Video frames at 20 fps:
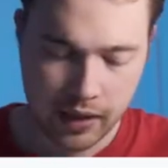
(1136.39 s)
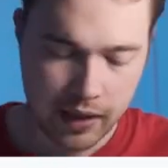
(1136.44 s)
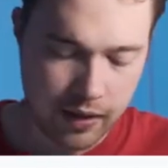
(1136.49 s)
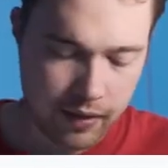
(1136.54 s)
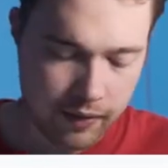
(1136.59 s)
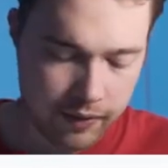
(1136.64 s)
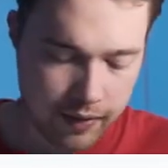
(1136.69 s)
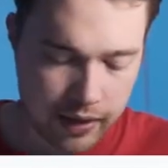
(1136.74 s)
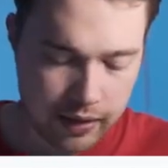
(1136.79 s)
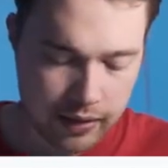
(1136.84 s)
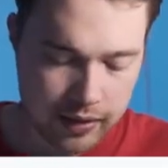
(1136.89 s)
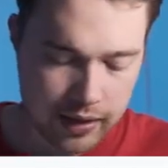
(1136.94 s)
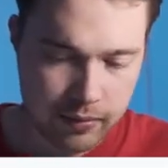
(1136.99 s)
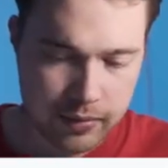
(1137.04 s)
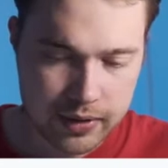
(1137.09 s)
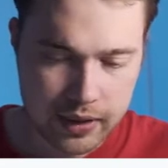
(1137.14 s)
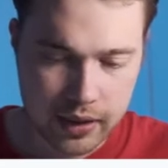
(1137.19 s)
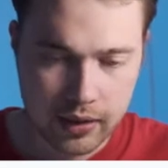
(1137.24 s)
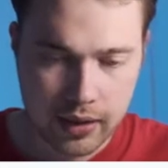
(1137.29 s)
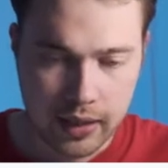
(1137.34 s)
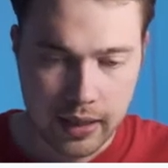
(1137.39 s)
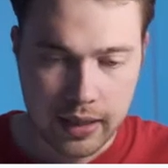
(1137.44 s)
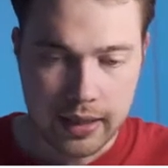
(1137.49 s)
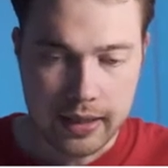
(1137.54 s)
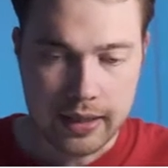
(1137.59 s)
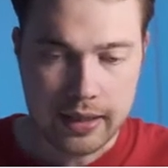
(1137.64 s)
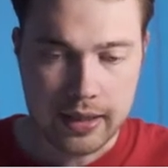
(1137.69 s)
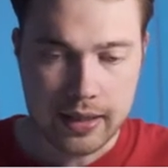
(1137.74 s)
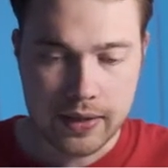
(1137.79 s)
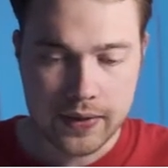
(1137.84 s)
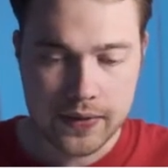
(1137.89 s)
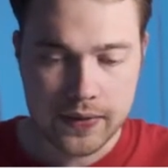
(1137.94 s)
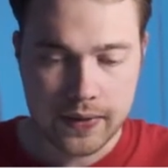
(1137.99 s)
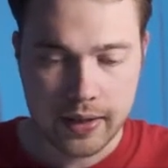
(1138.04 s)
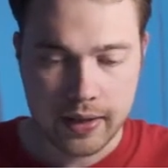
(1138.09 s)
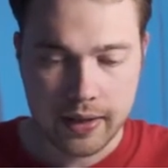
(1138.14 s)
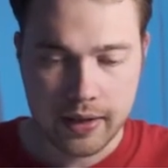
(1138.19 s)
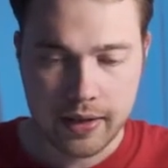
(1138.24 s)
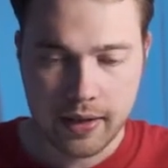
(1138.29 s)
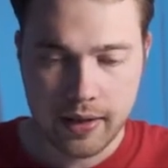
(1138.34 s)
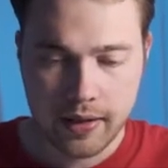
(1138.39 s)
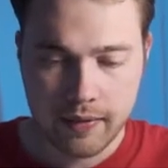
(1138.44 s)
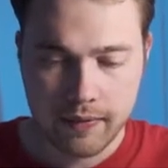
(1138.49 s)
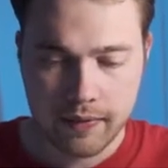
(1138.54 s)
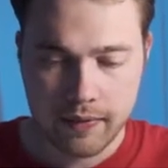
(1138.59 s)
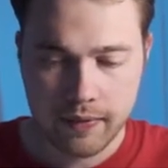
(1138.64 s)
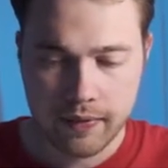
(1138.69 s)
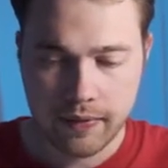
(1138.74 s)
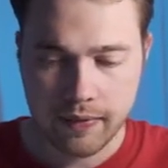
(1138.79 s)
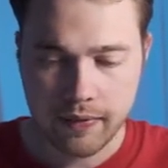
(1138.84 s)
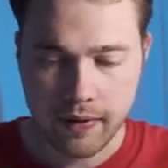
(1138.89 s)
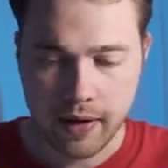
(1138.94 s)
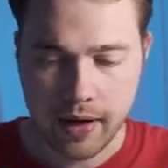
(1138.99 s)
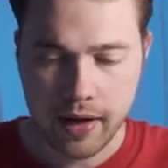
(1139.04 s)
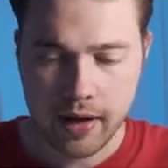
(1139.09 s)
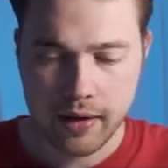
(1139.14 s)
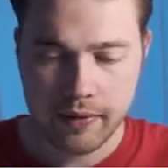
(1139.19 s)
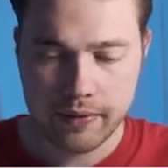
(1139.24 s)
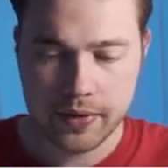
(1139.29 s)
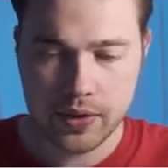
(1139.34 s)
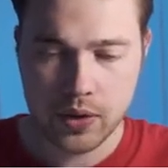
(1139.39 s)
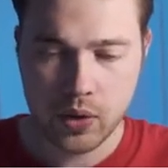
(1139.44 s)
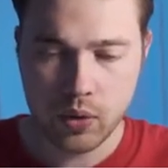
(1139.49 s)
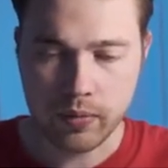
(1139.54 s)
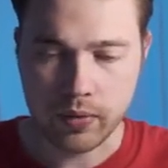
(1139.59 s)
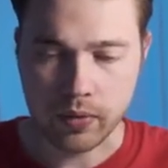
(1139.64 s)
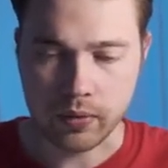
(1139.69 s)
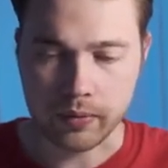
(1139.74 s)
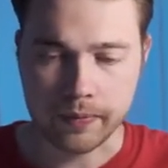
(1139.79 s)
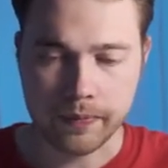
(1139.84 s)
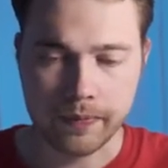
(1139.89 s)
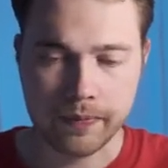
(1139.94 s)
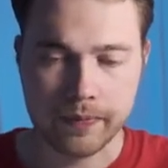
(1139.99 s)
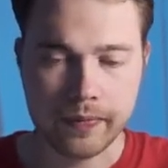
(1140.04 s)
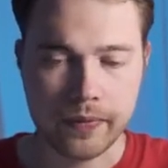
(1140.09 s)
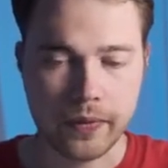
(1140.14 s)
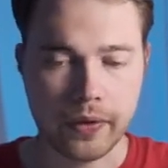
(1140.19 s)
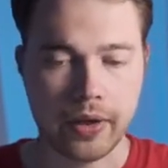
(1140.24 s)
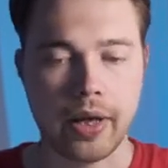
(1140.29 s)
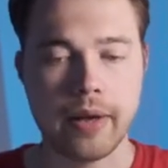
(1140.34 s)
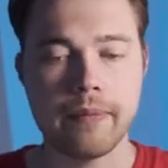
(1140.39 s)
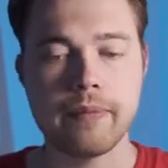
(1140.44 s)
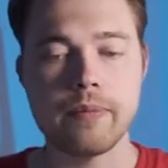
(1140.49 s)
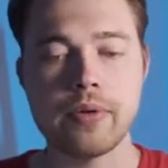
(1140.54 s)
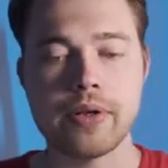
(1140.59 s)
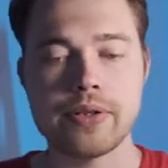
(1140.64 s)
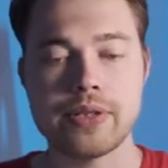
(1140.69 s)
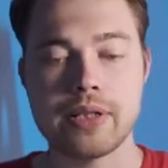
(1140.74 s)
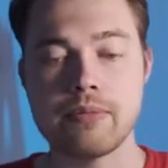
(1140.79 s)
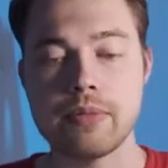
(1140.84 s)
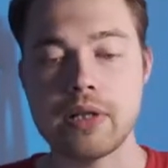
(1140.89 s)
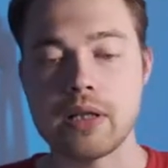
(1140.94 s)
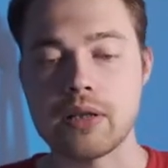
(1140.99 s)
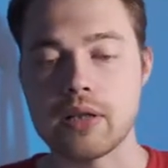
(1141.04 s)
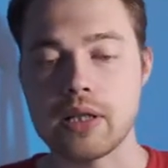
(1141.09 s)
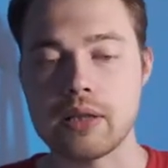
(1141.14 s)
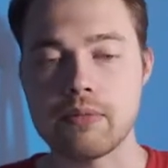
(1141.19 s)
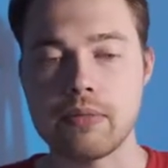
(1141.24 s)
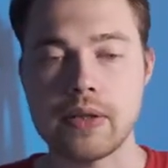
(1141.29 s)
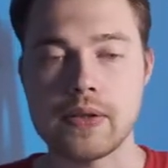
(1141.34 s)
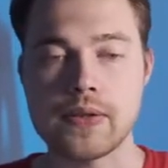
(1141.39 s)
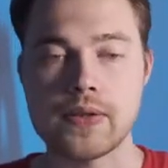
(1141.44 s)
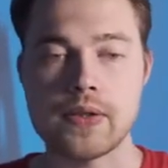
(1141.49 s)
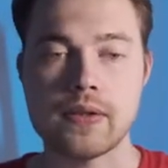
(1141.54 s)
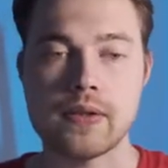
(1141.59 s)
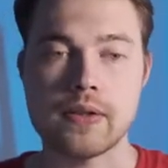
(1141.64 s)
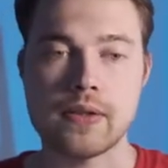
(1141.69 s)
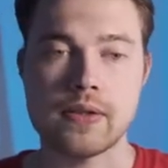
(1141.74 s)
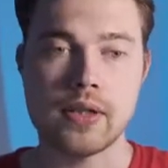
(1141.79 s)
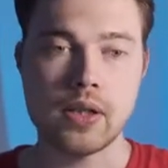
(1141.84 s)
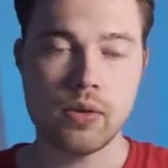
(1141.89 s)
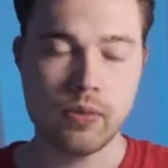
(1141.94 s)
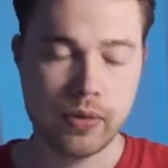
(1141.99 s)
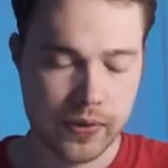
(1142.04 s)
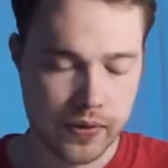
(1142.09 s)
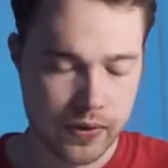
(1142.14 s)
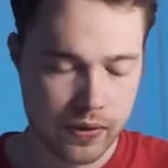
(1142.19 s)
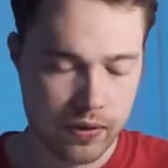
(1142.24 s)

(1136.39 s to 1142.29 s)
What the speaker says: Finite automaton is a 5-tuple. Okay, what does it mean? It means it's a sequence